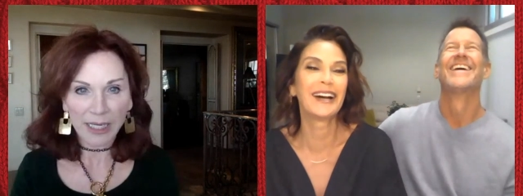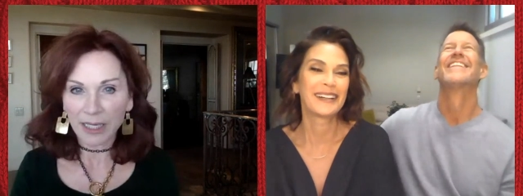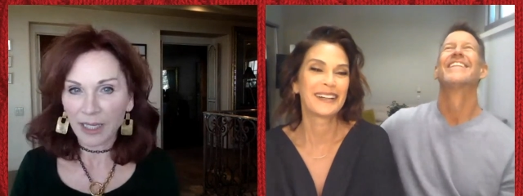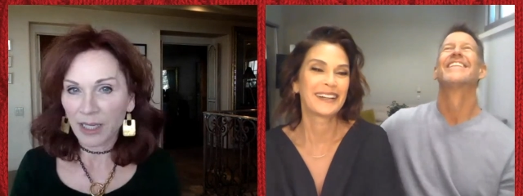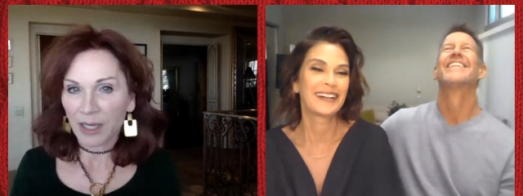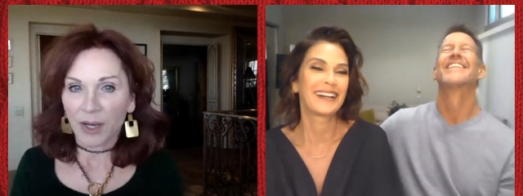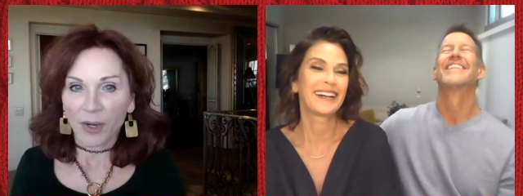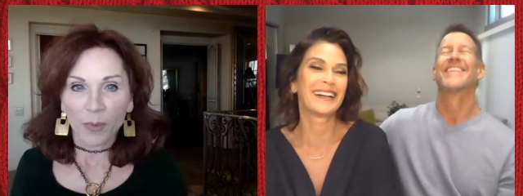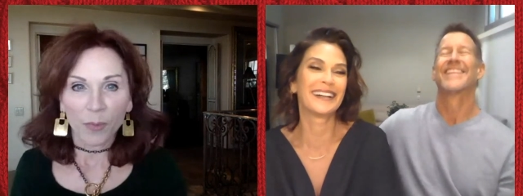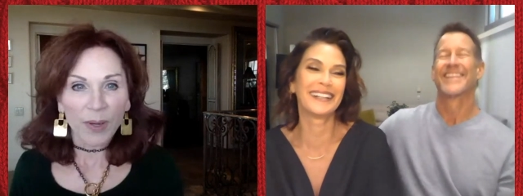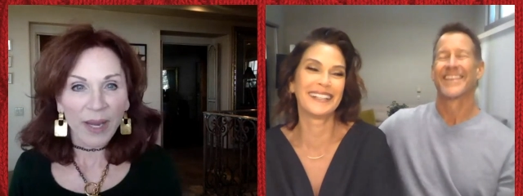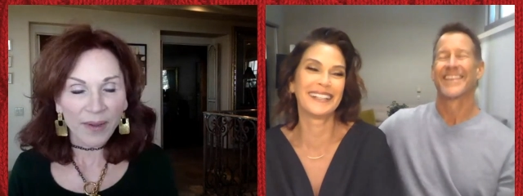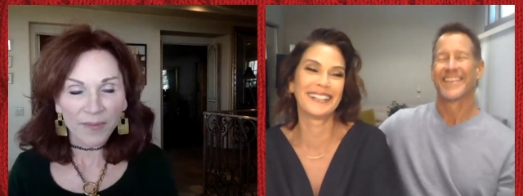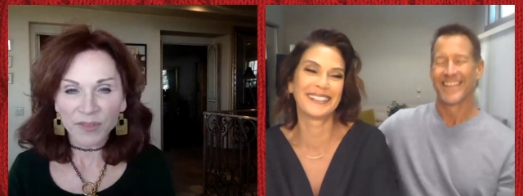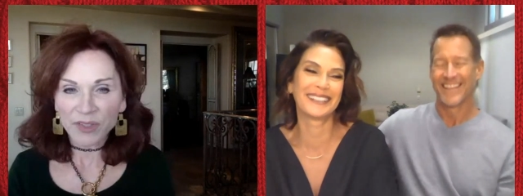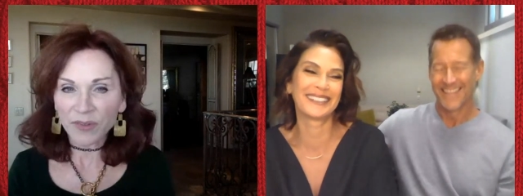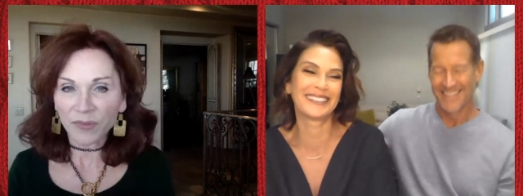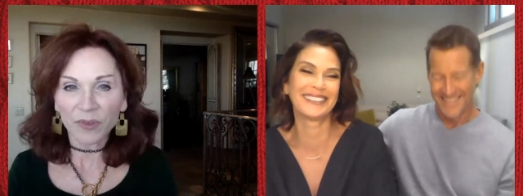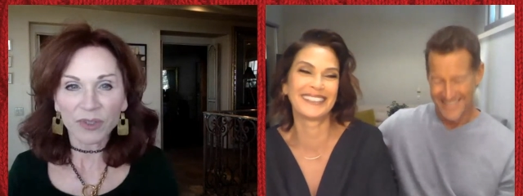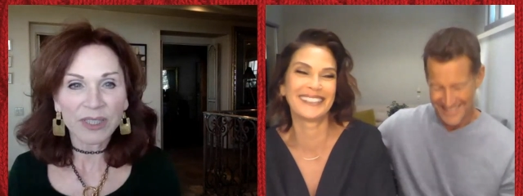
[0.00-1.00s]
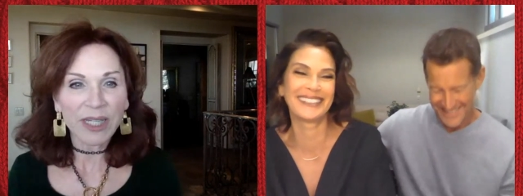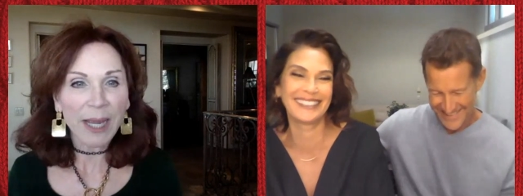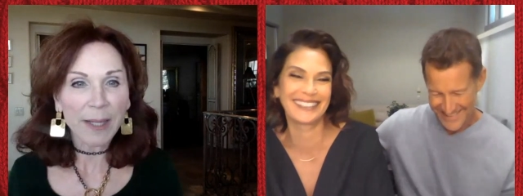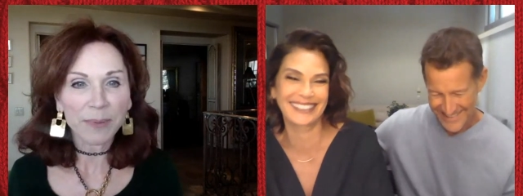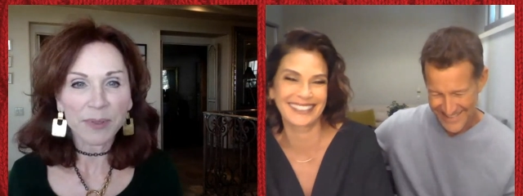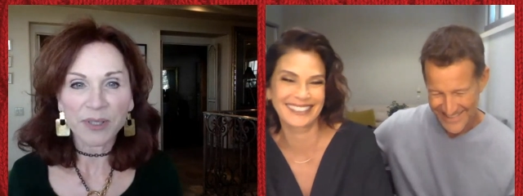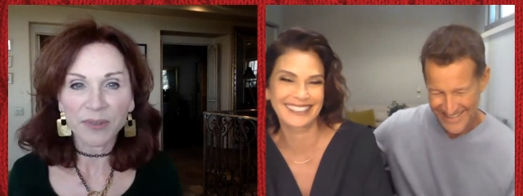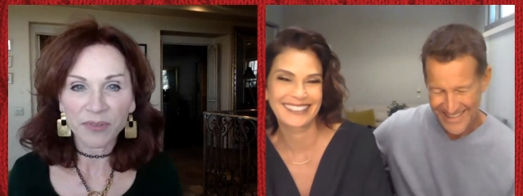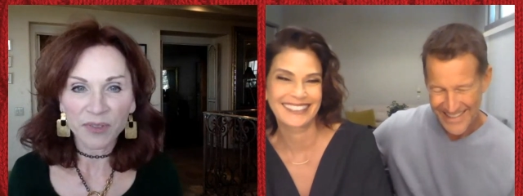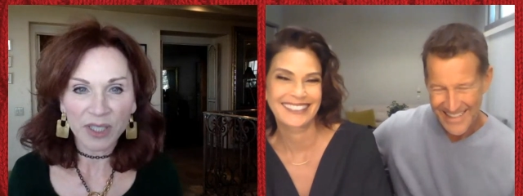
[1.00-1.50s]
Speaker 1: again. We have different
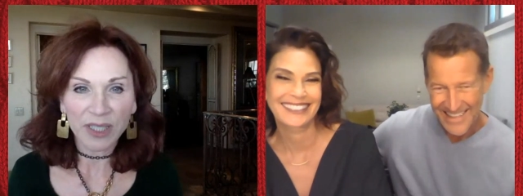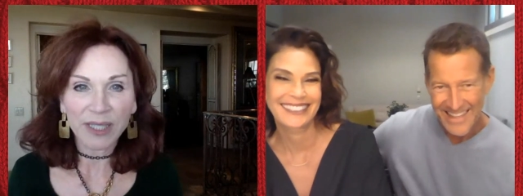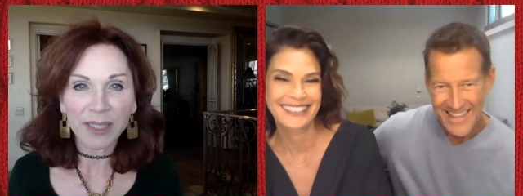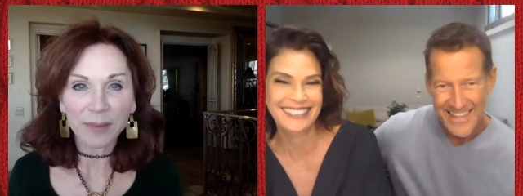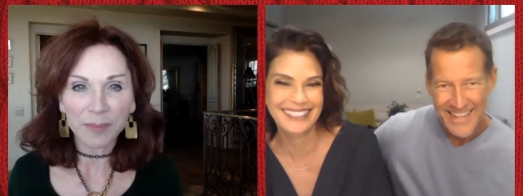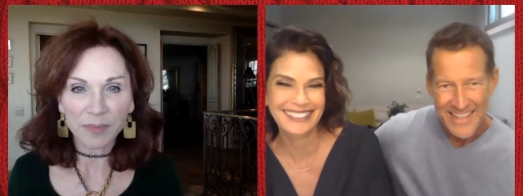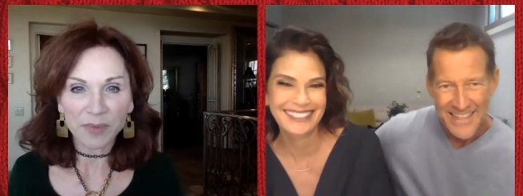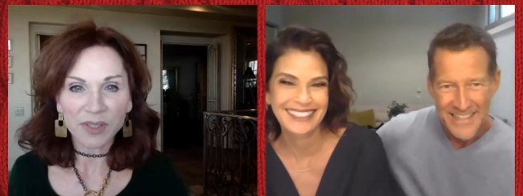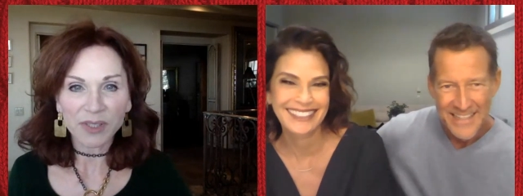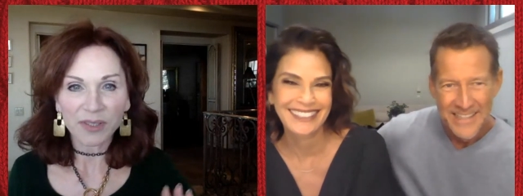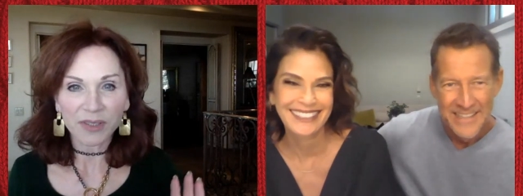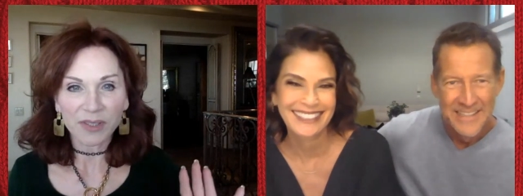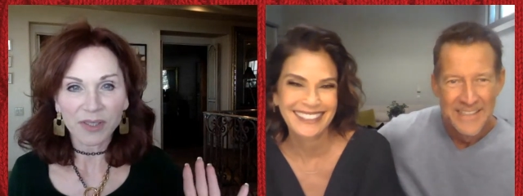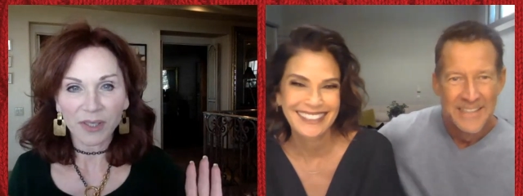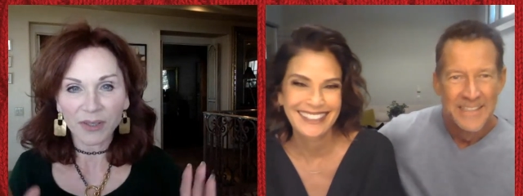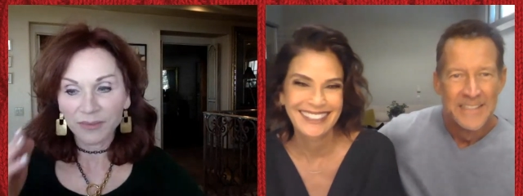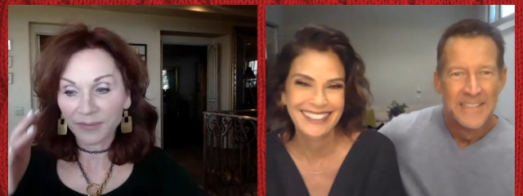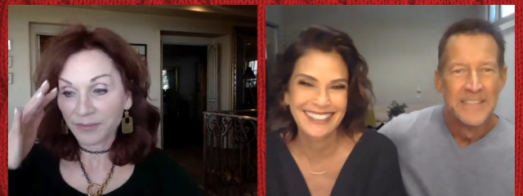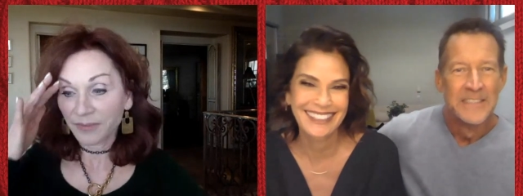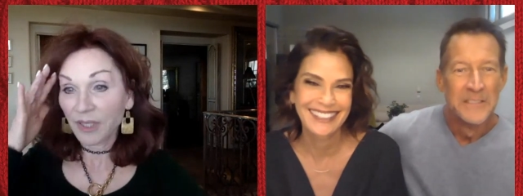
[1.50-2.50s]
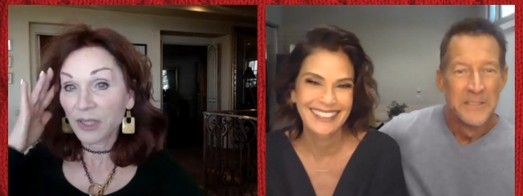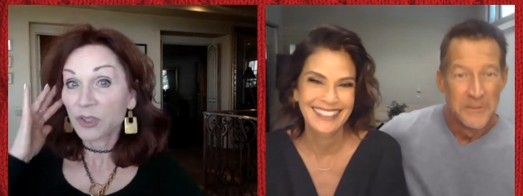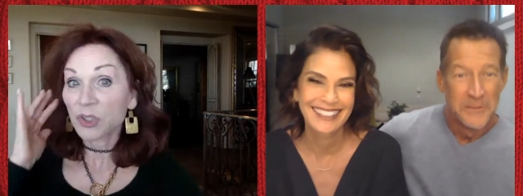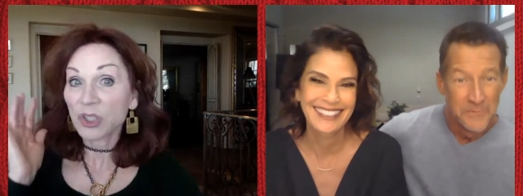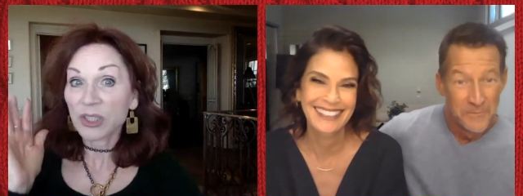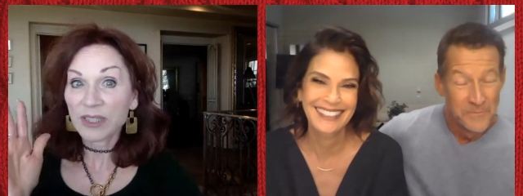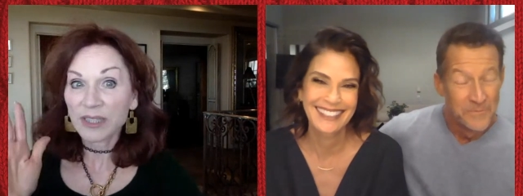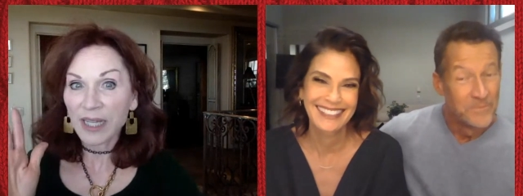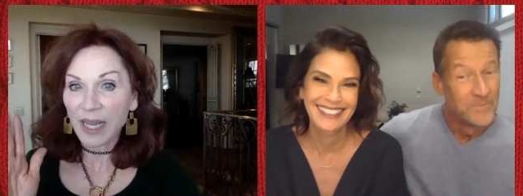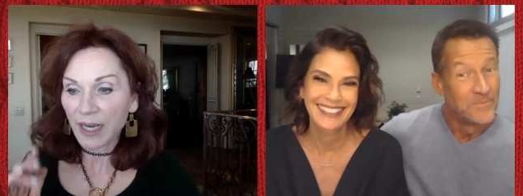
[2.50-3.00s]
types of teams. So
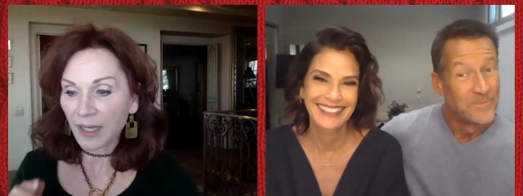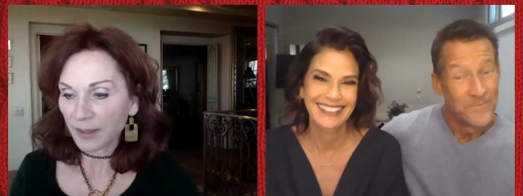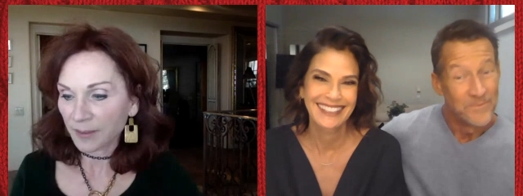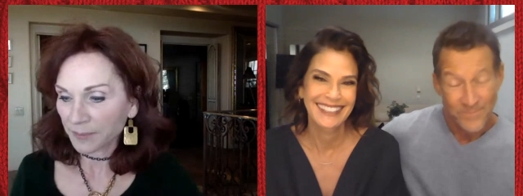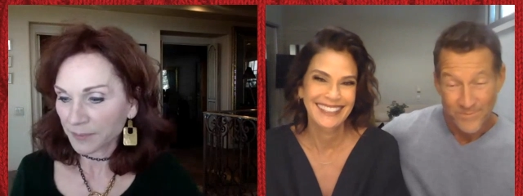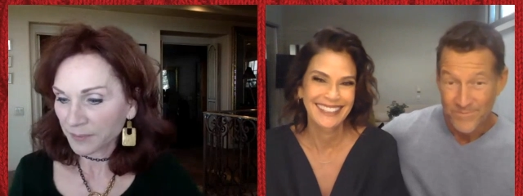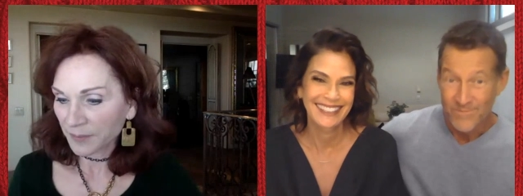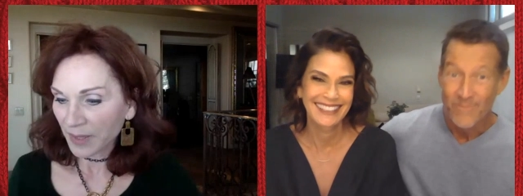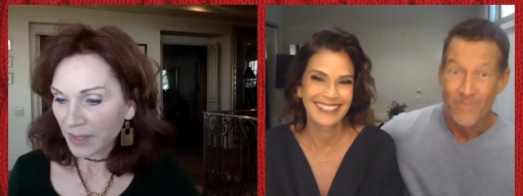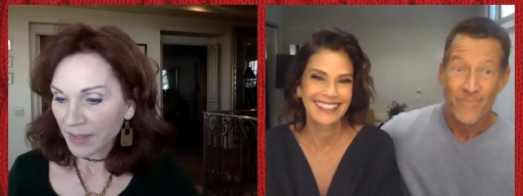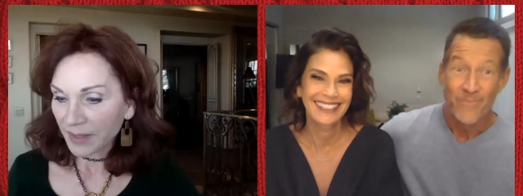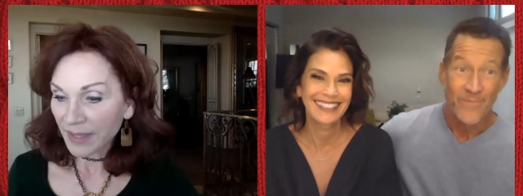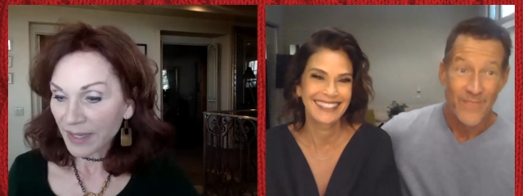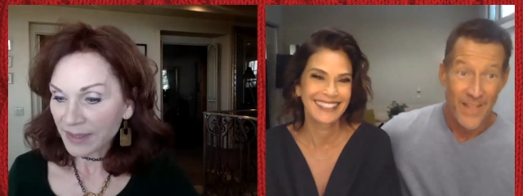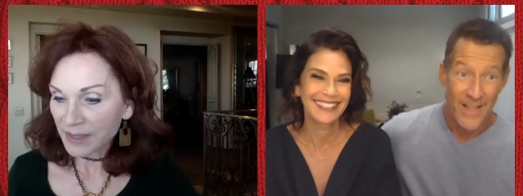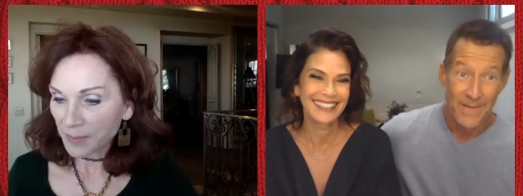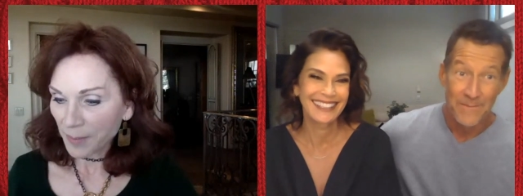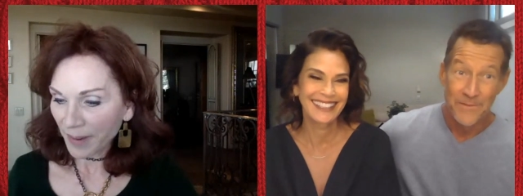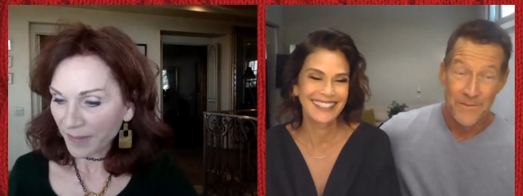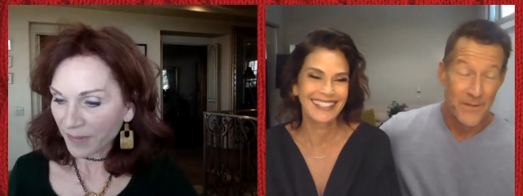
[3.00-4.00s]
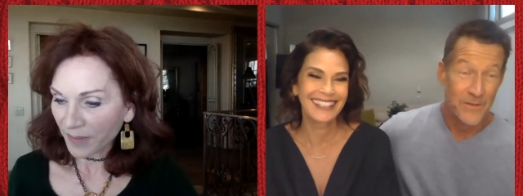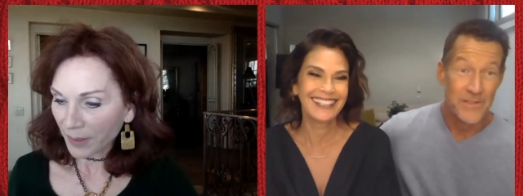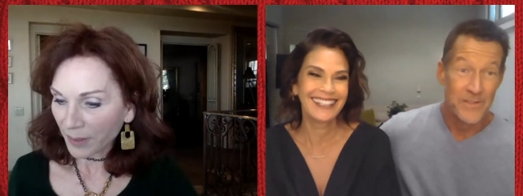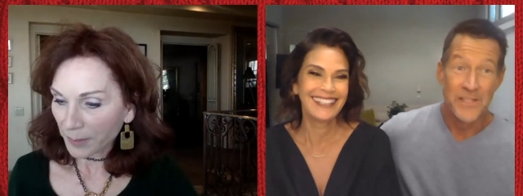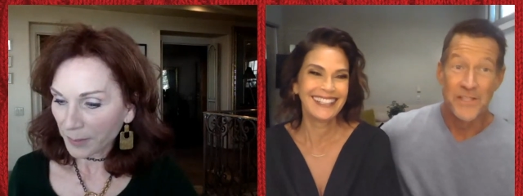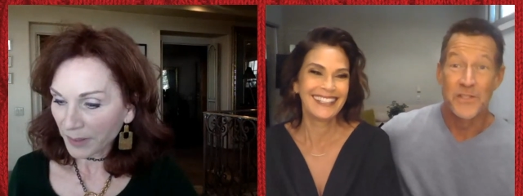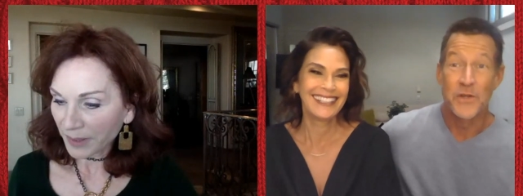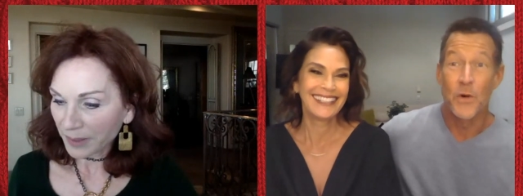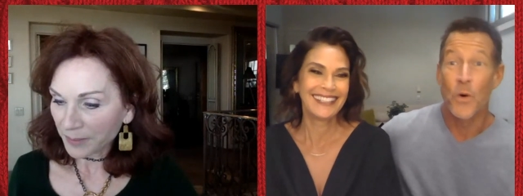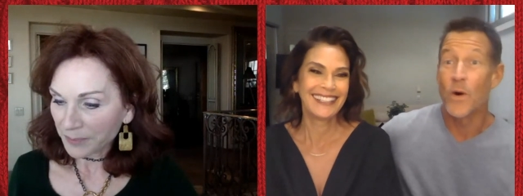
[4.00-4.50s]
just saying. That's um, my there's
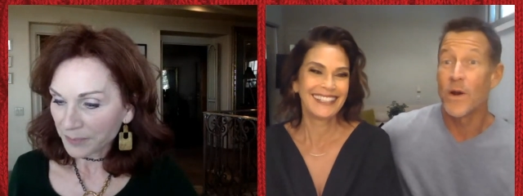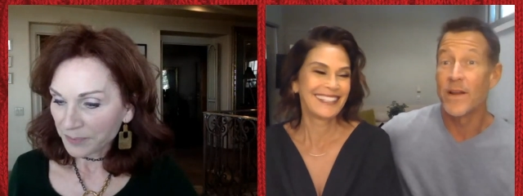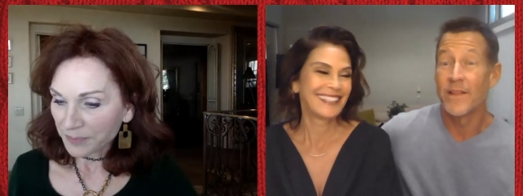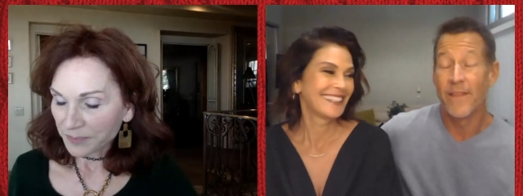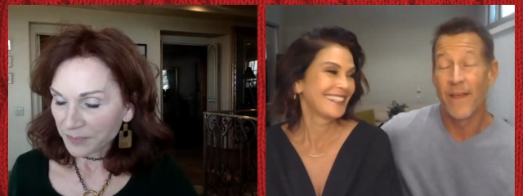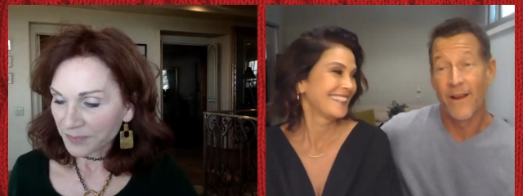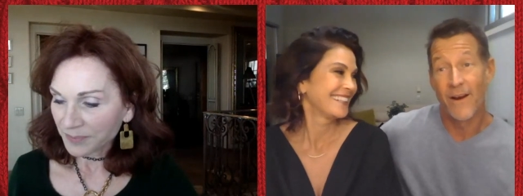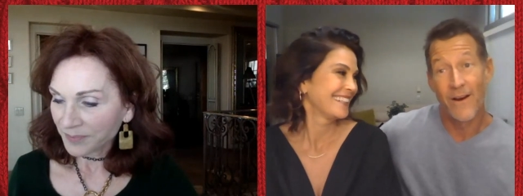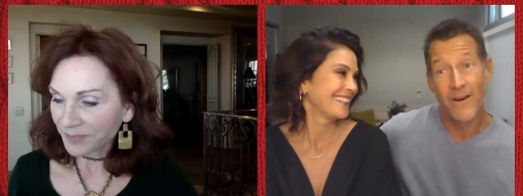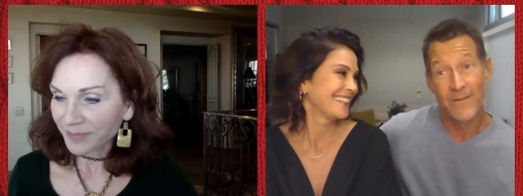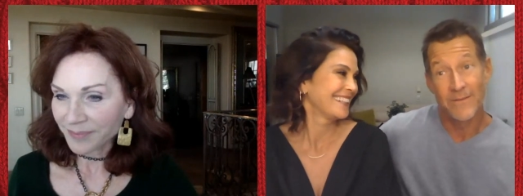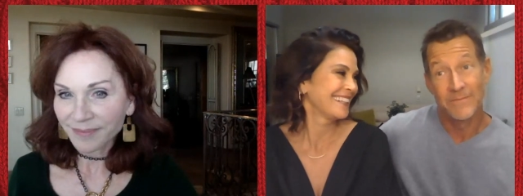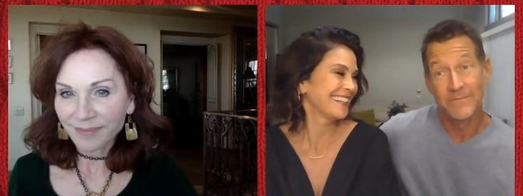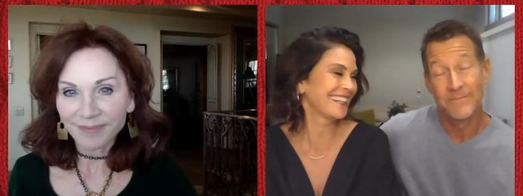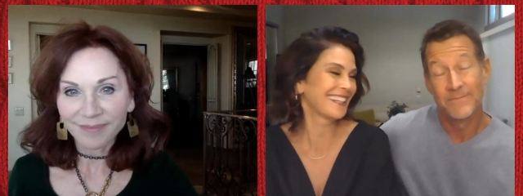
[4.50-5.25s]
opinion. a story there.